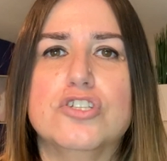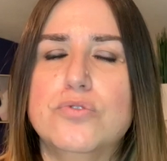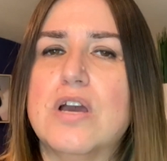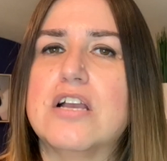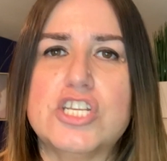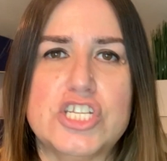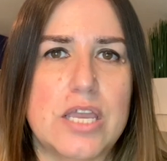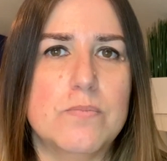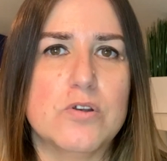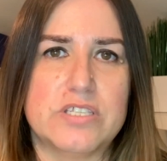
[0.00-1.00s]
Do not
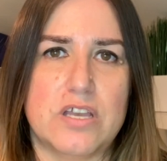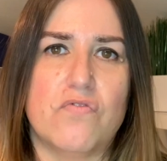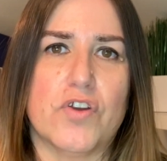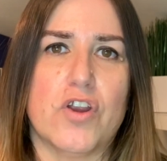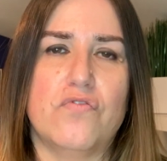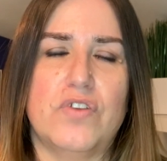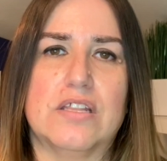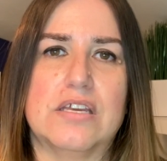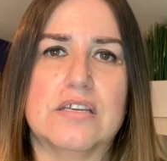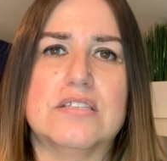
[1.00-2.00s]
shame yourself for your
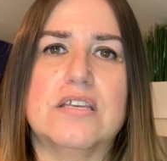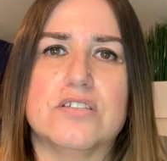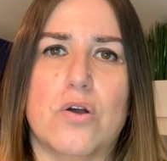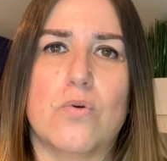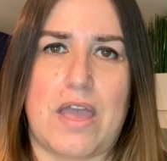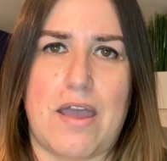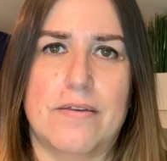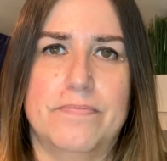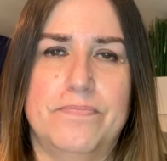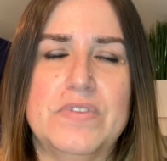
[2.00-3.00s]
feelings, it's
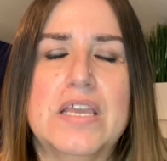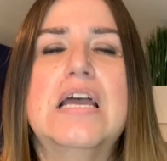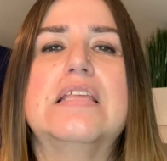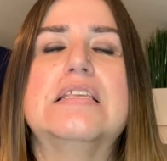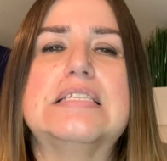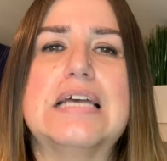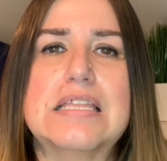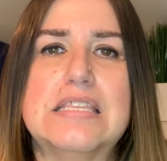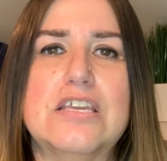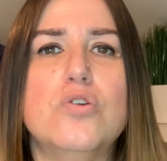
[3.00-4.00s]
okay. The
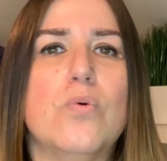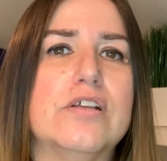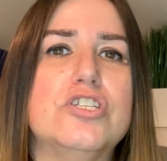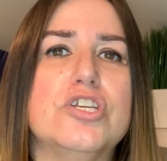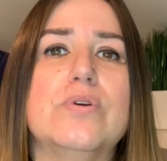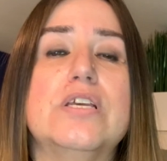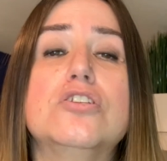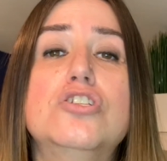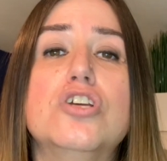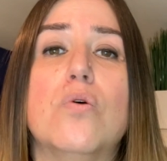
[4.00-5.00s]
second thing you wanna do is
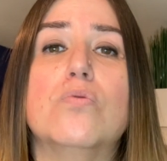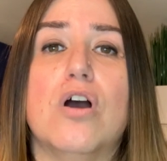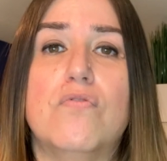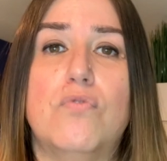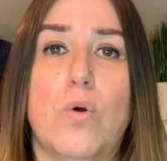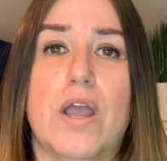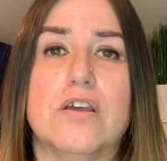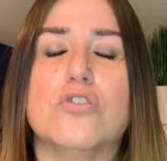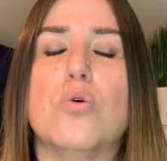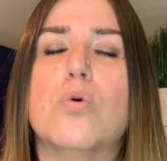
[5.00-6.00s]
don't avoid.
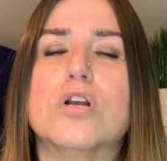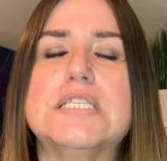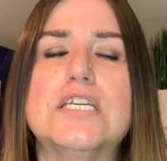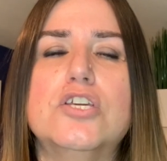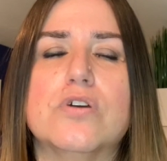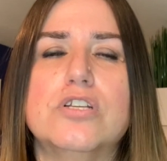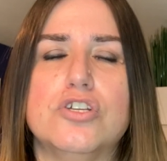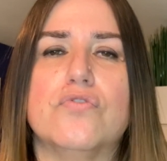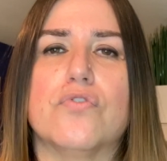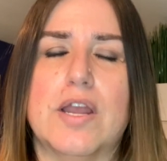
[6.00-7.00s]
The worst thing you can
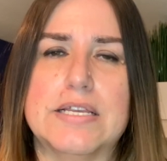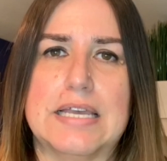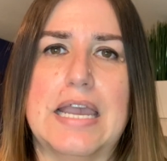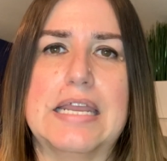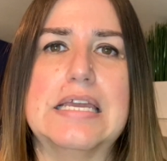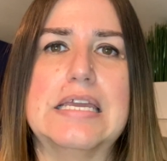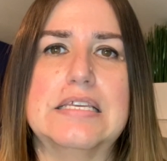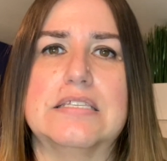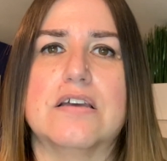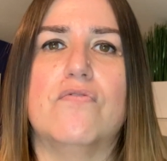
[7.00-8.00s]
do for anxiety
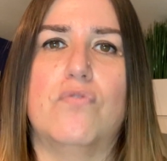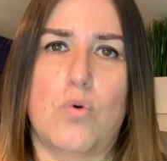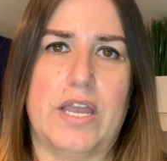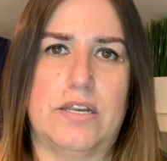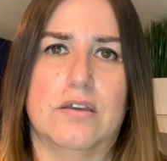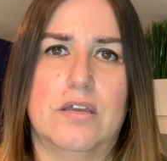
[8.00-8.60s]
is avoid.